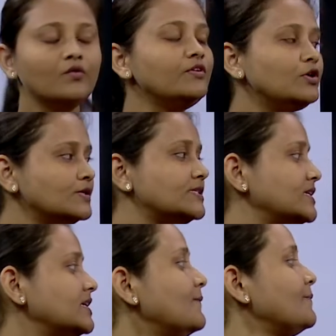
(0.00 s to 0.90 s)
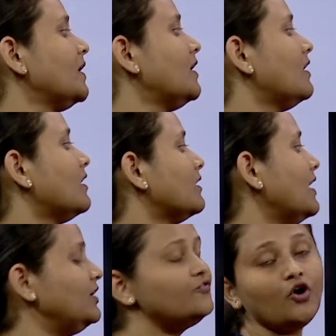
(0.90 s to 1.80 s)
We don't see
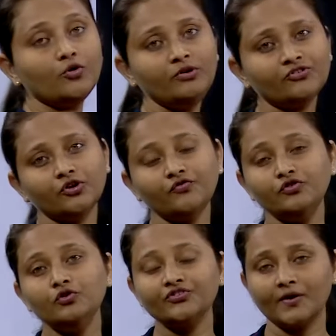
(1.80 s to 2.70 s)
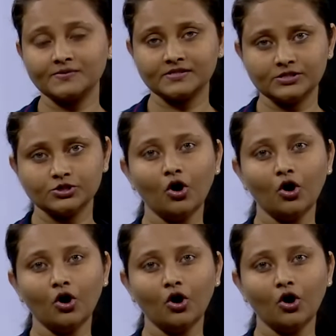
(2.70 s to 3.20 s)
any formation of new substance,